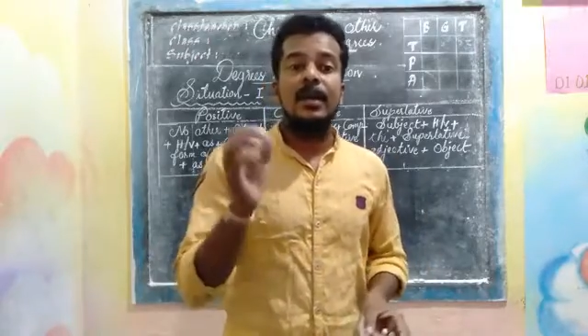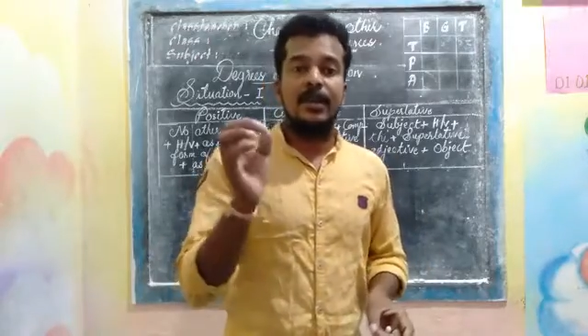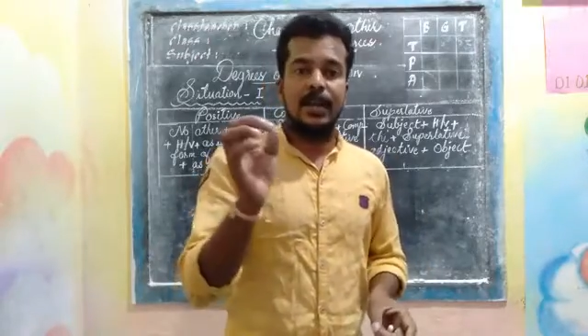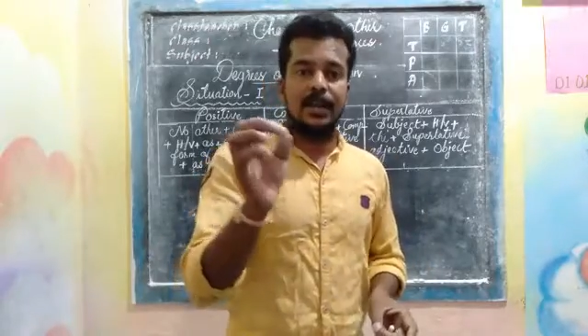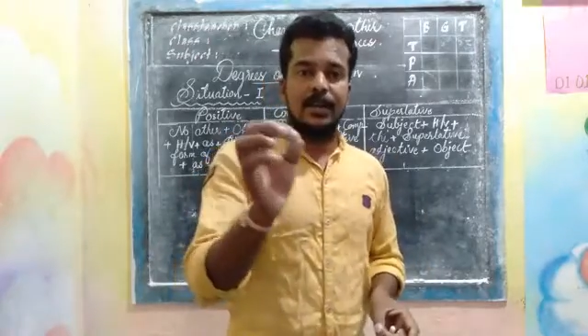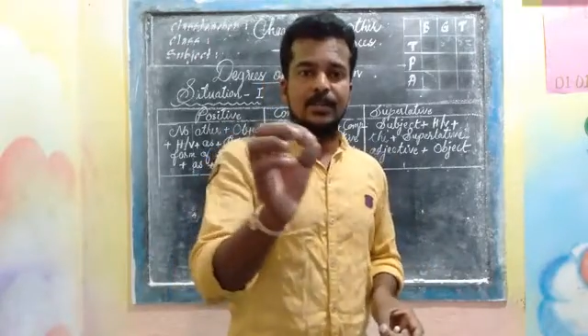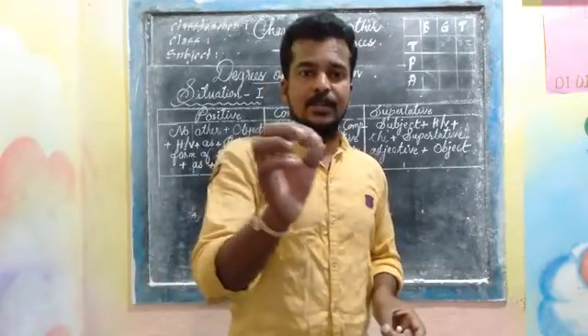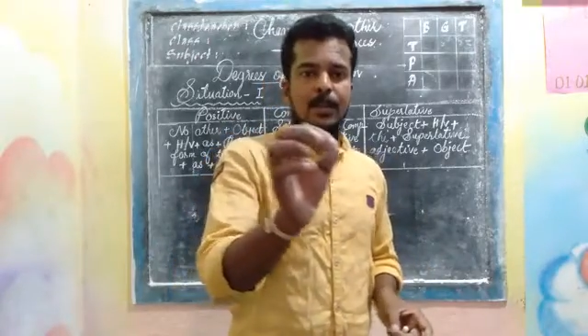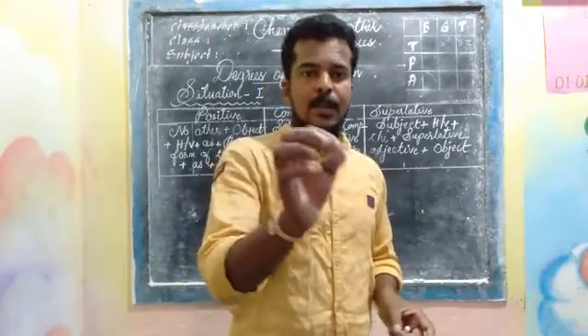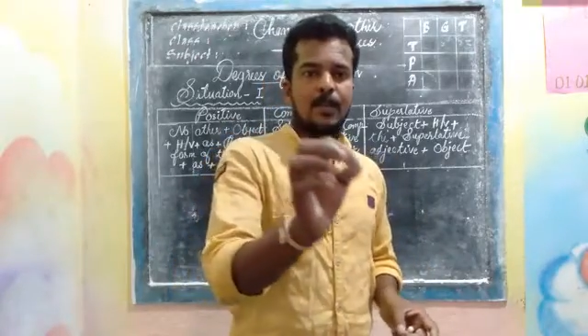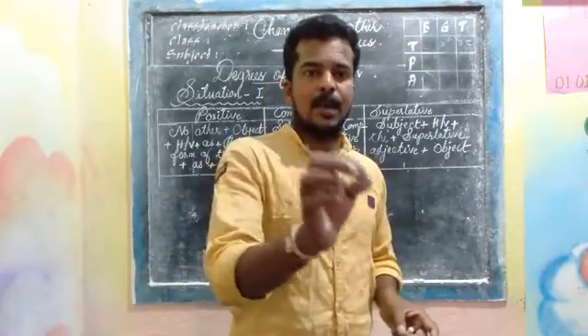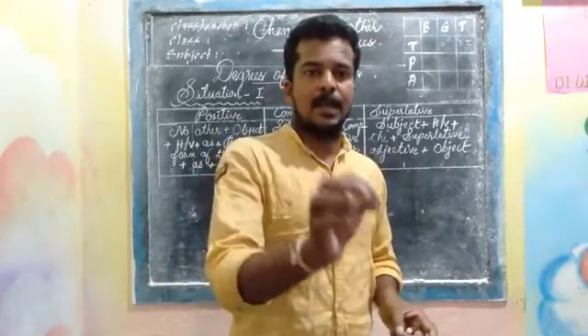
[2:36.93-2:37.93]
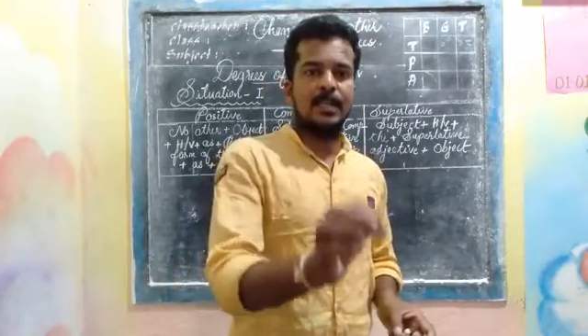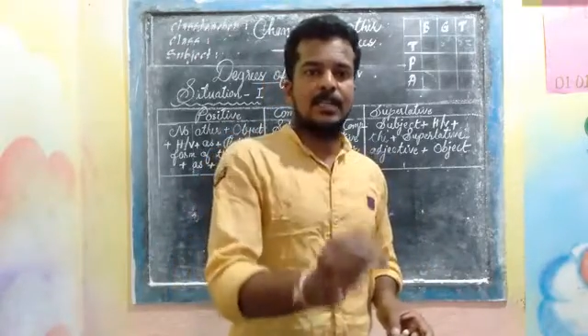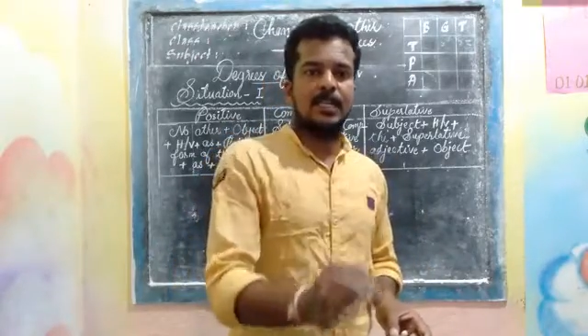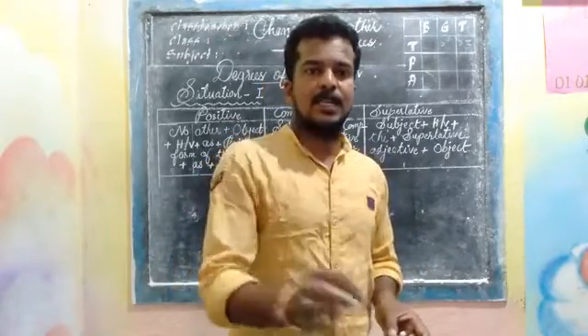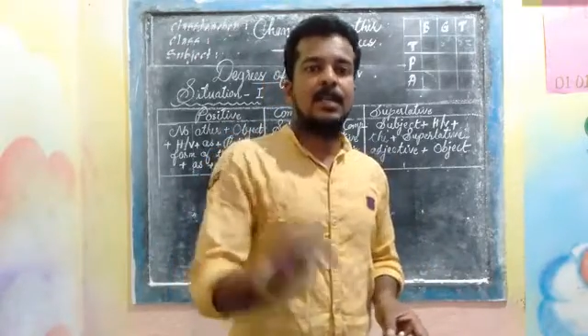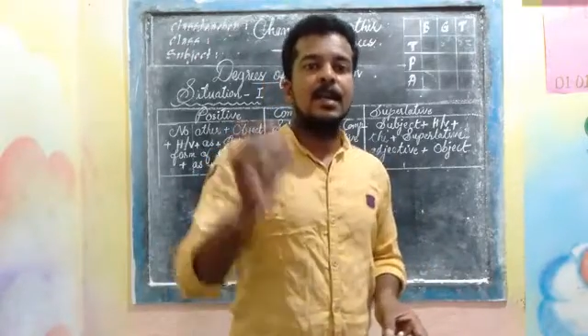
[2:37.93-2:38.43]
degrees of
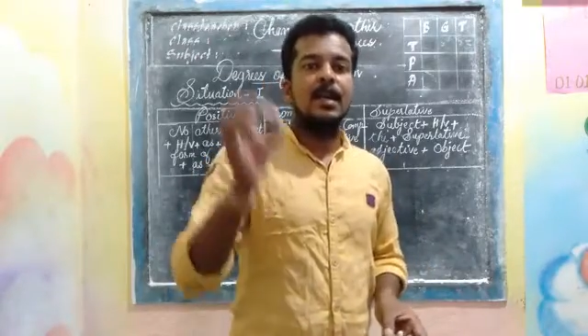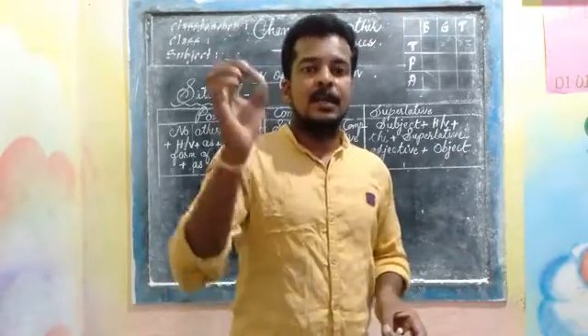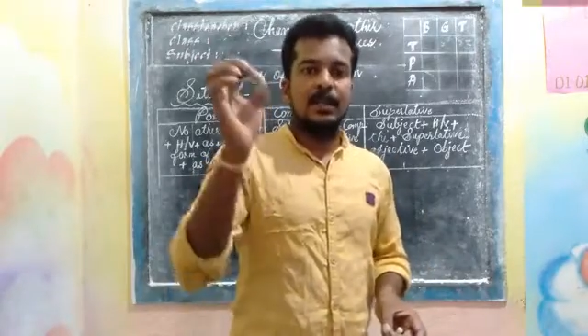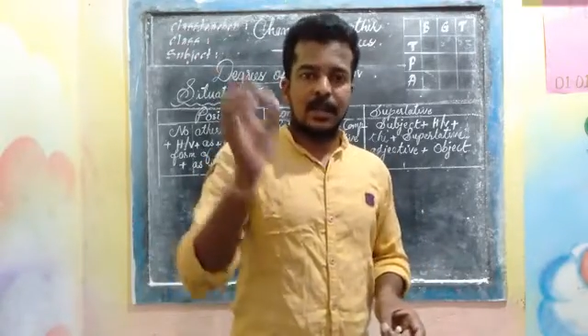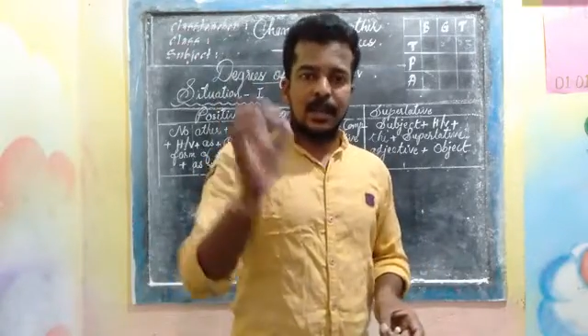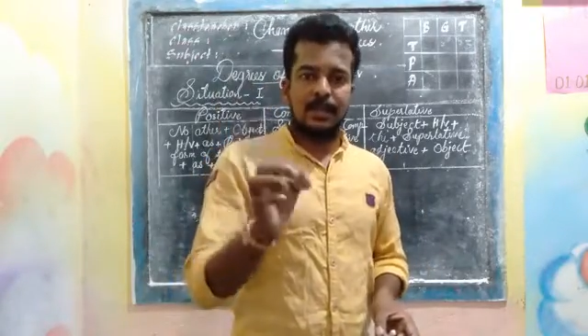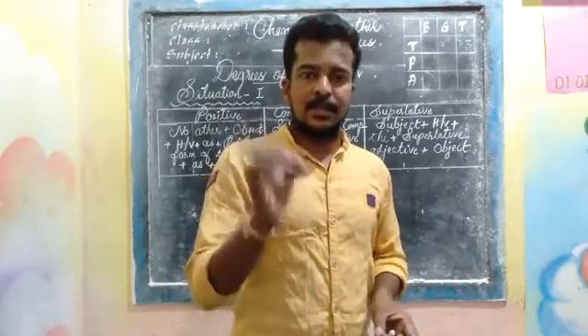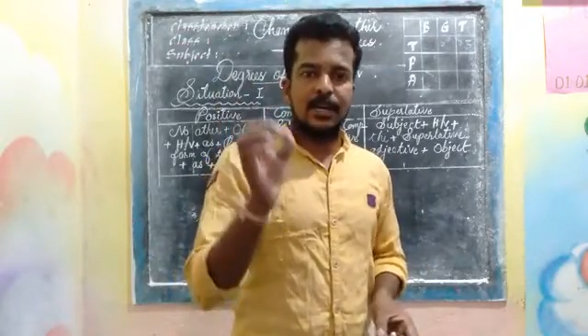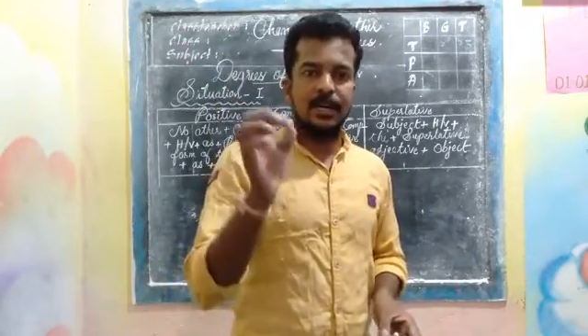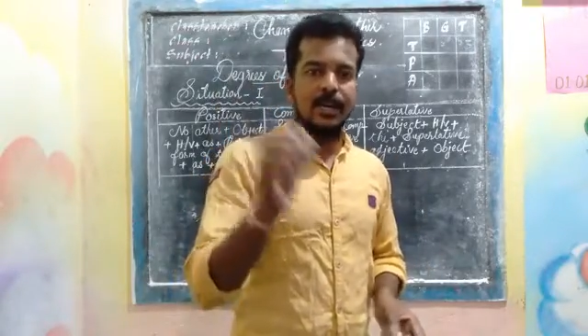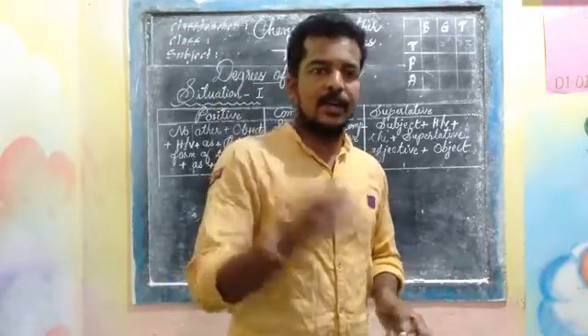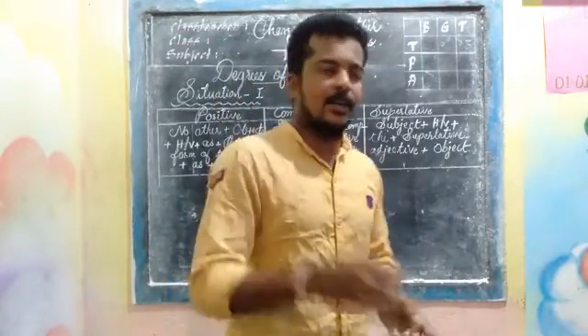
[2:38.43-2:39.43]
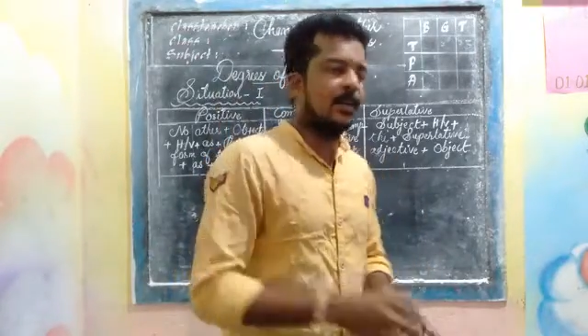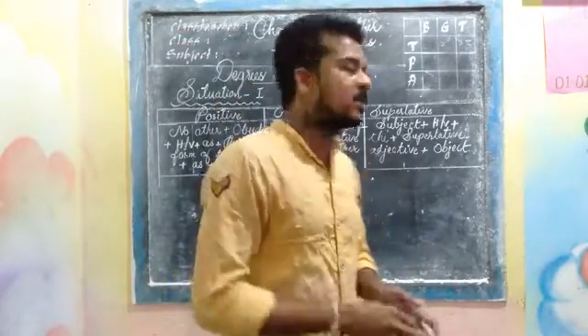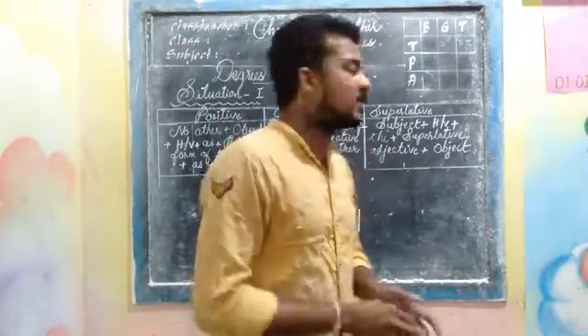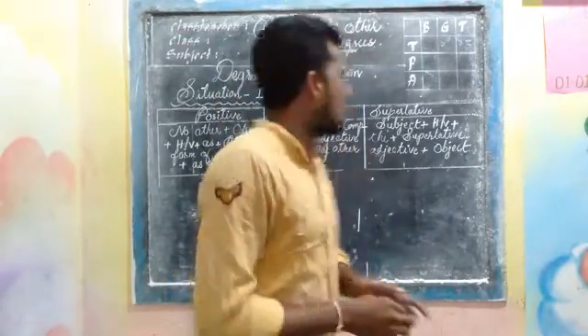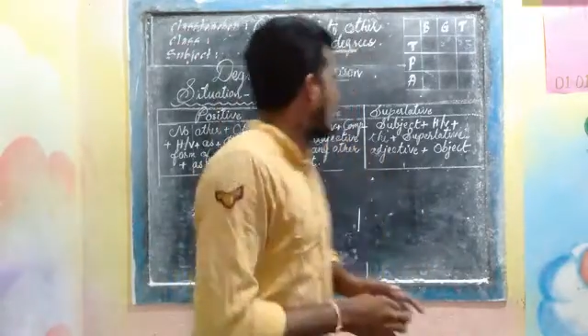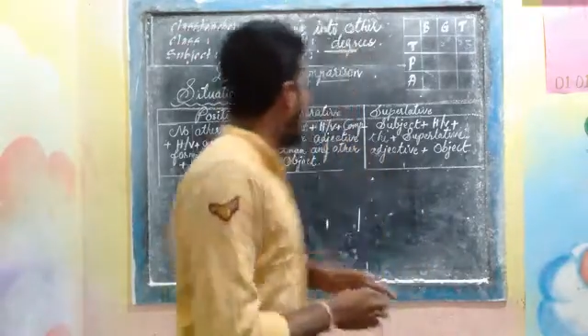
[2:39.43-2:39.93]
comparison. There are 3
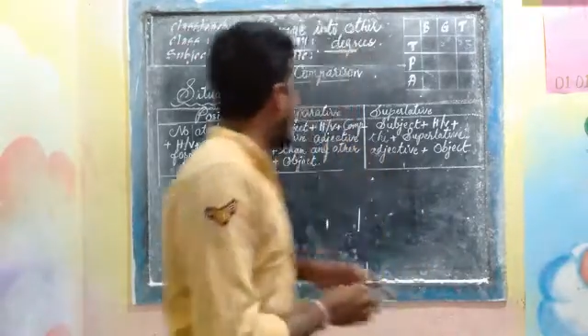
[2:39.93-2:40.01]
degrees: